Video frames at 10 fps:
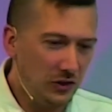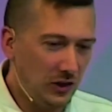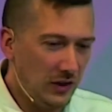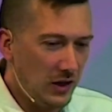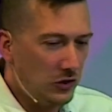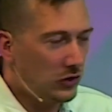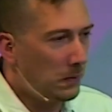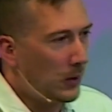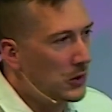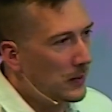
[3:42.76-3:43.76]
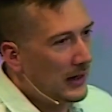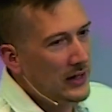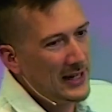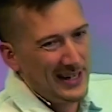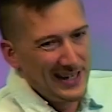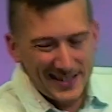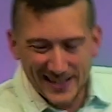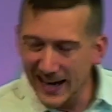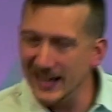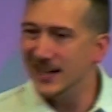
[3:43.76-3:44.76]
He then spoke about
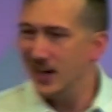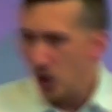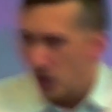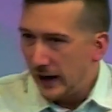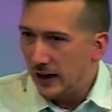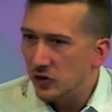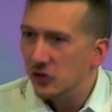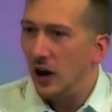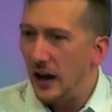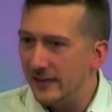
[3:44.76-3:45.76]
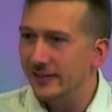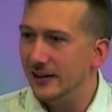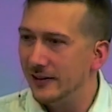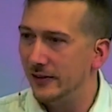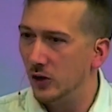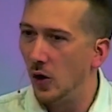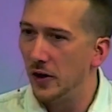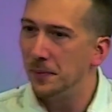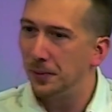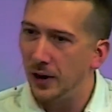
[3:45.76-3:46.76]
taking our anxieties to God
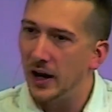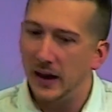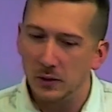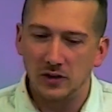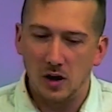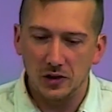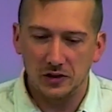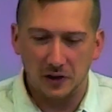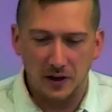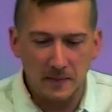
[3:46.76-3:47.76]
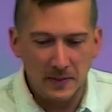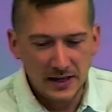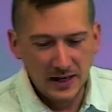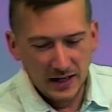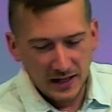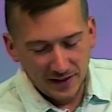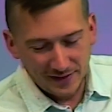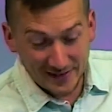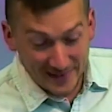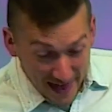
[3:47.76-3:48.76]
in prayer. That was last time.
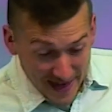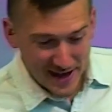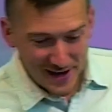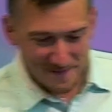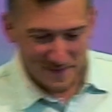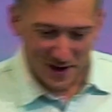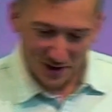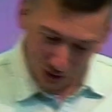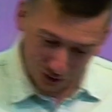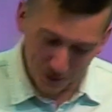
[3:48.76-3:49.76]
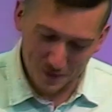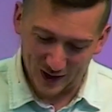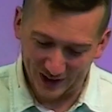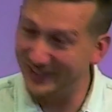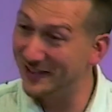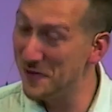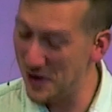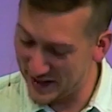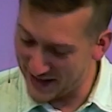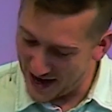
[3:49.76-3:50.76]
Today, just two verses in
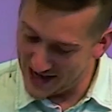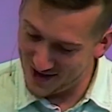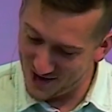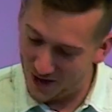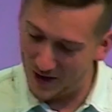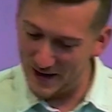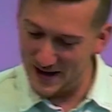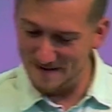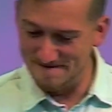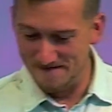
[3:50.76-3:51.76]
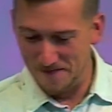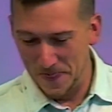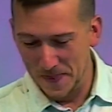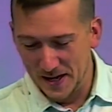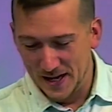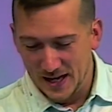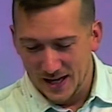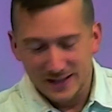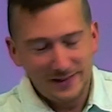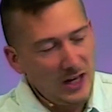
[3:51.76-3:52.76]
verse 8 and 9,
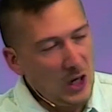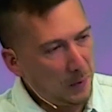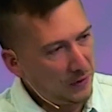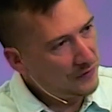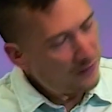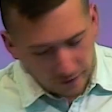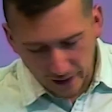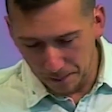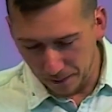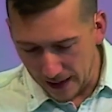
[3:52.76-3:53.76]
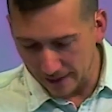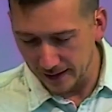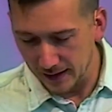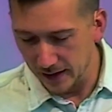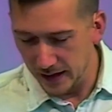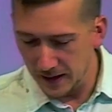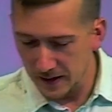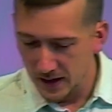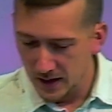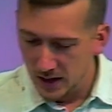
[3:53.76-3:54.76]
he's going to help us very practically
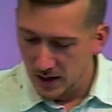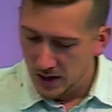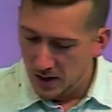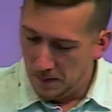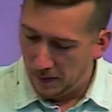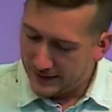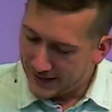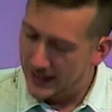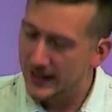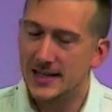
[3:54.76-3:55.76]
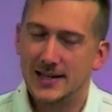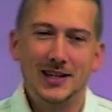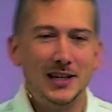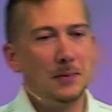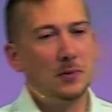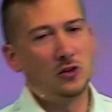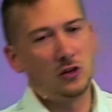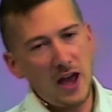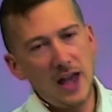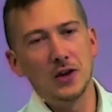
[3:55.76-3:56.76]
by telling us to keep
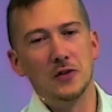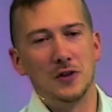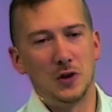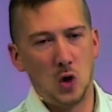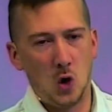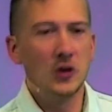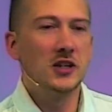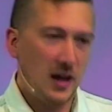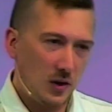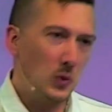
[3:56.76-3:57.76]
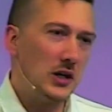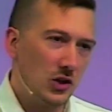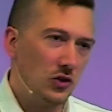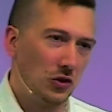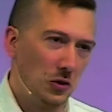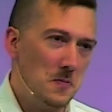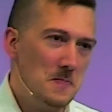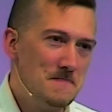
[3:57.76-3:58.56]
check of the content we consume.